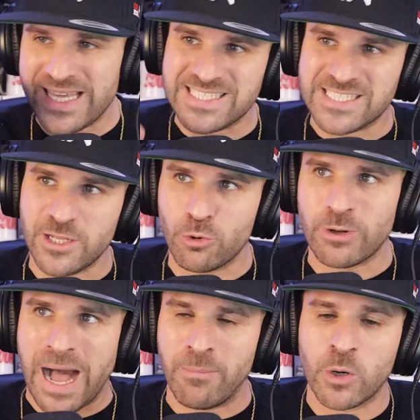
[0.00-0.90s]
needs a
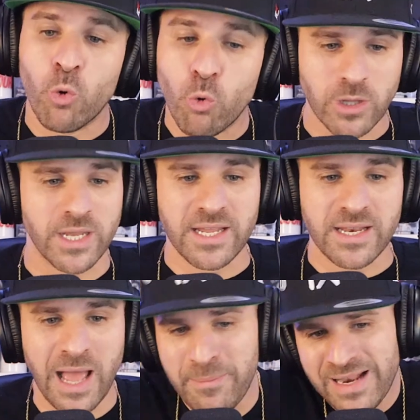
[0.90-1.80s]
little gabagool in
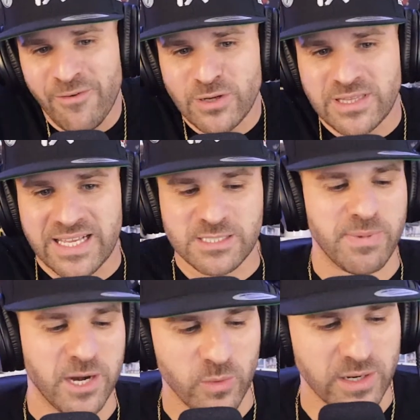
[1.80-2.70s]
it. I mean, everything's
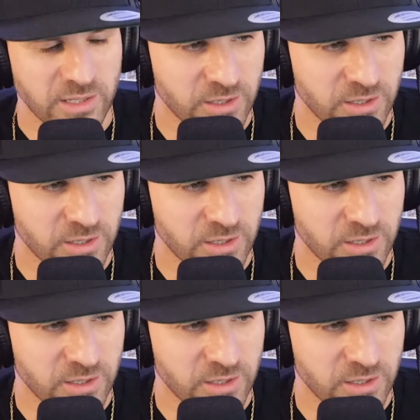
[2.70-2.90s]
better with